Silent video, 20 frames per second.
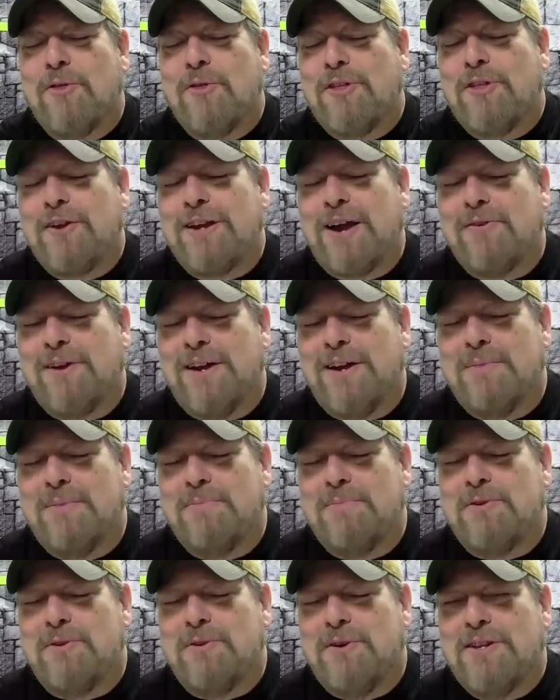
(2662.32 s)
don't think I would
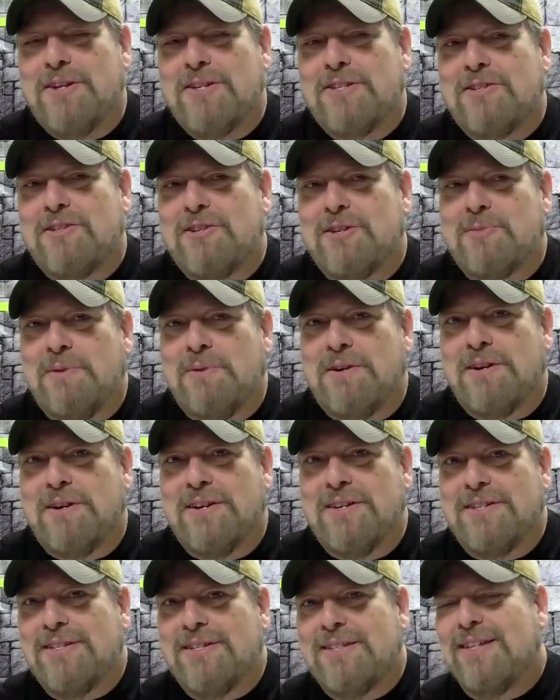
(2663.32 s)
end up doing this just
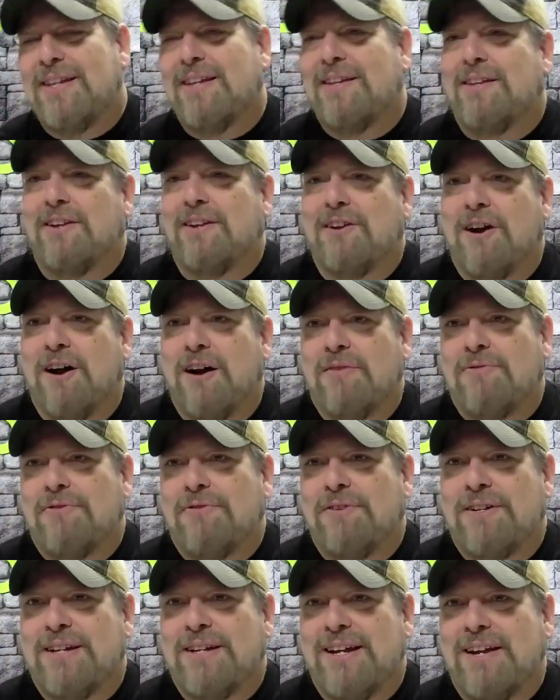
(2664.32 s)
because the
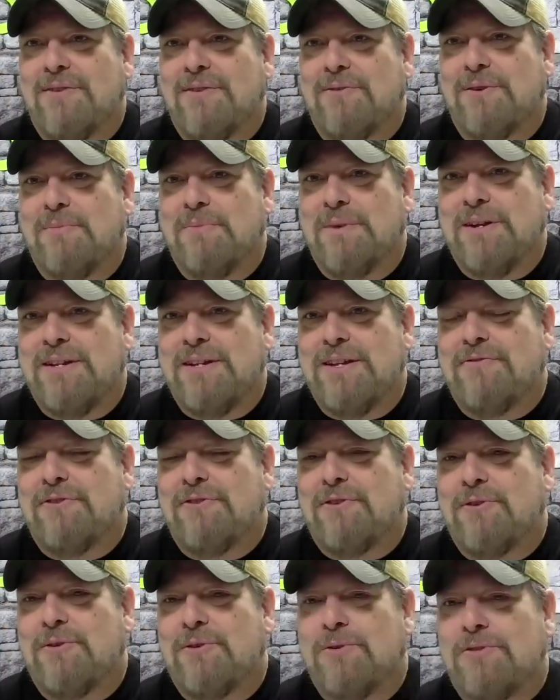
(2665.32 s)
conflict in it would be
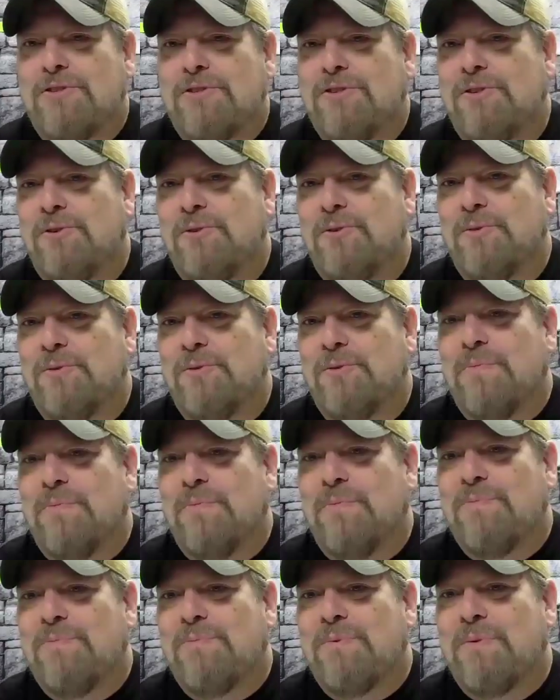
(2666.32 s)
difficult to
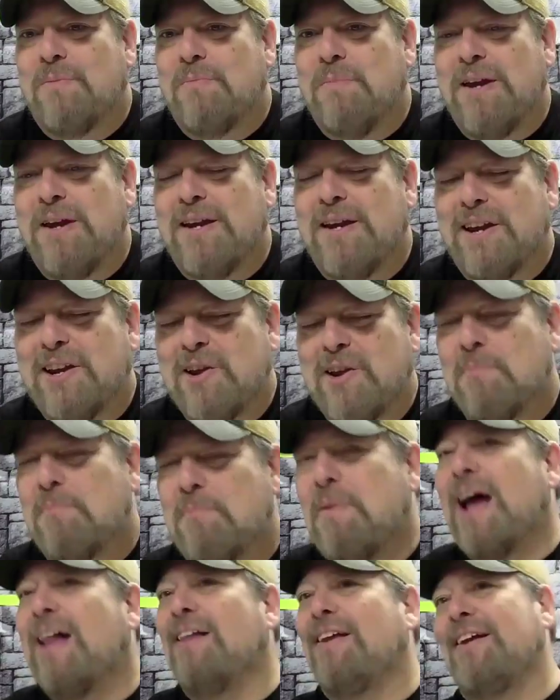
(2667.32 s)
make
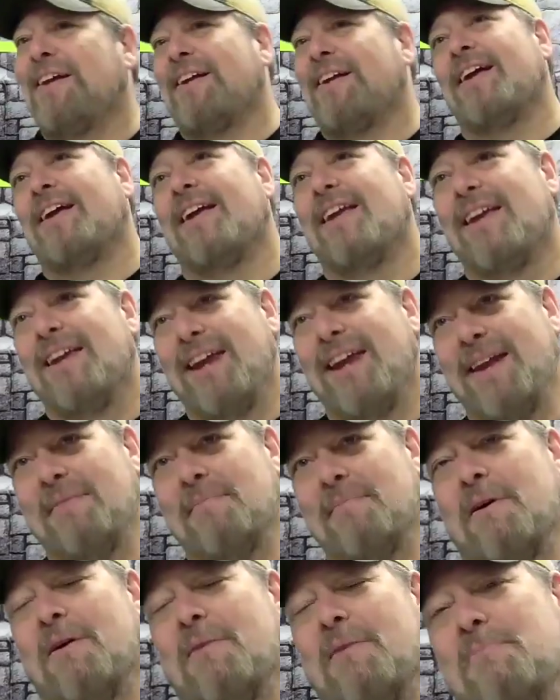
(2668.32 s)
compelling
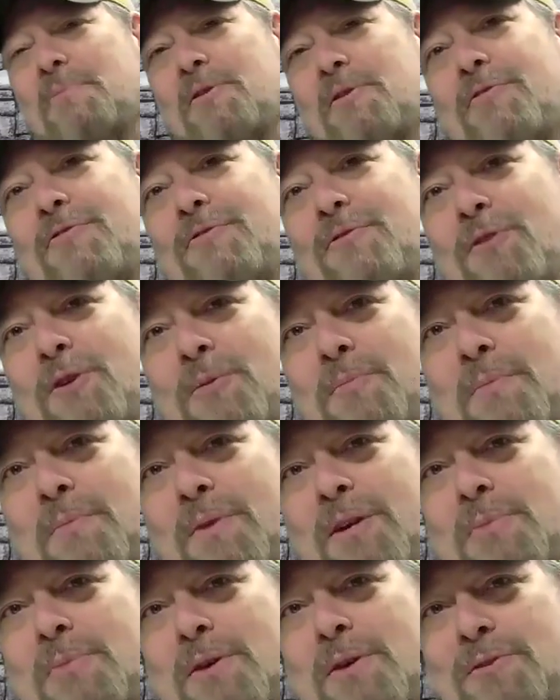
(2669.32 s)
in a book
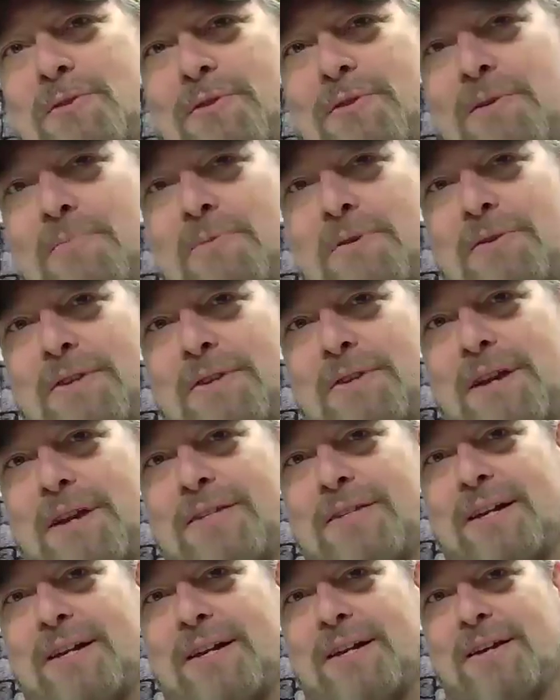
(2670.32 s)
form, especially in a book
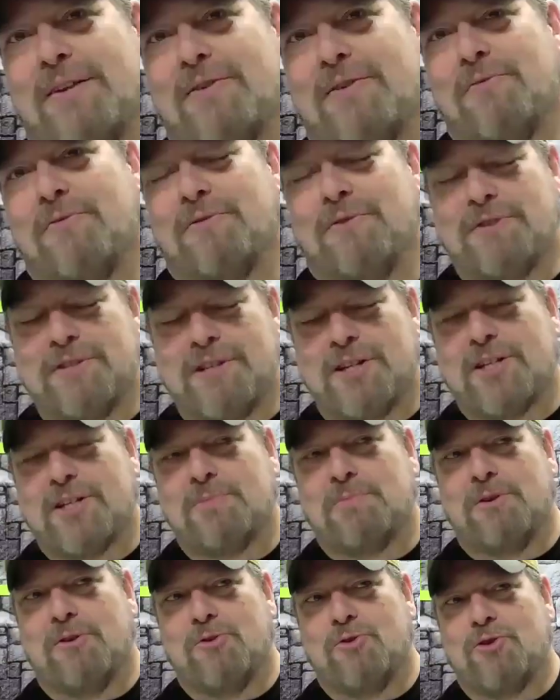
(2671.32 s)
that's like known for its
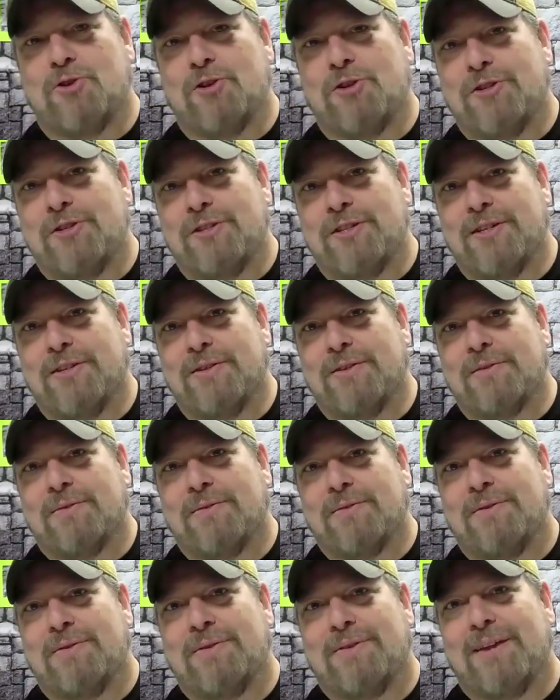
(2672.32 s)
explosions
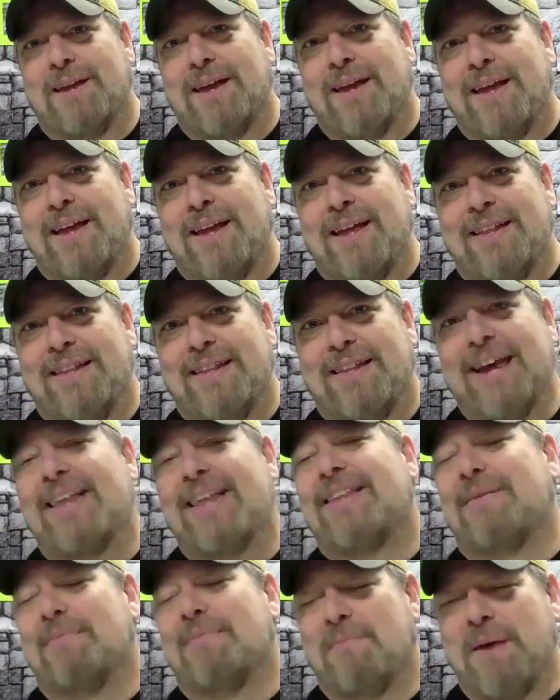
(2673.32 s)
and
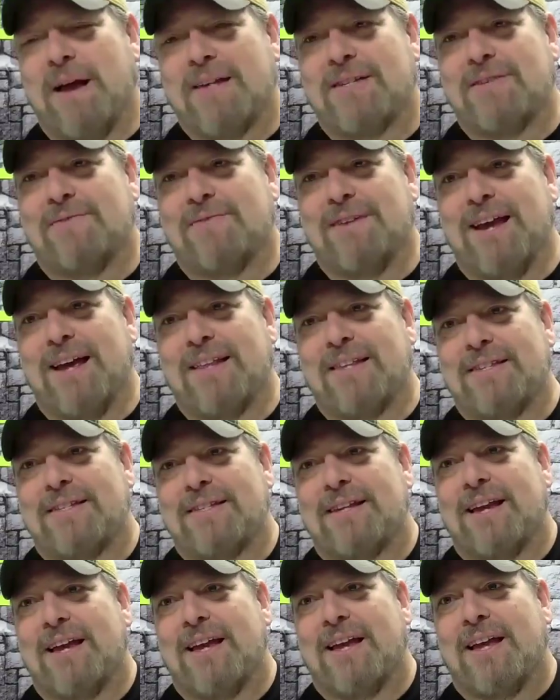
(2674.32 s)
death and massive
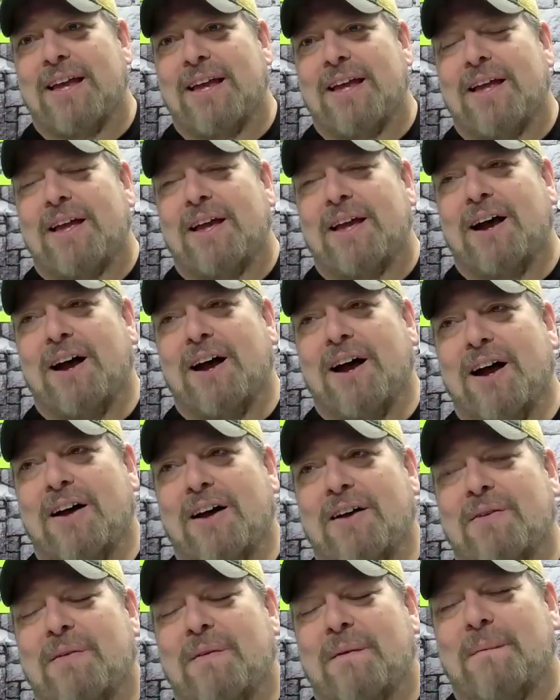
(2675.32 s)
deaths.
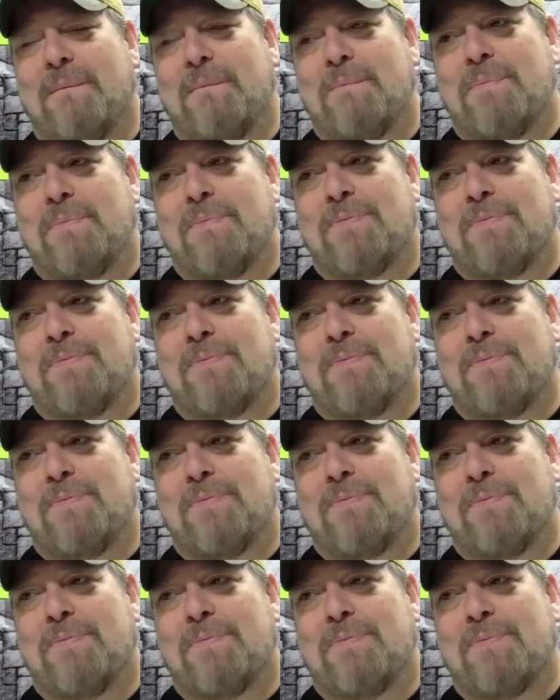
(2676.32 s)
But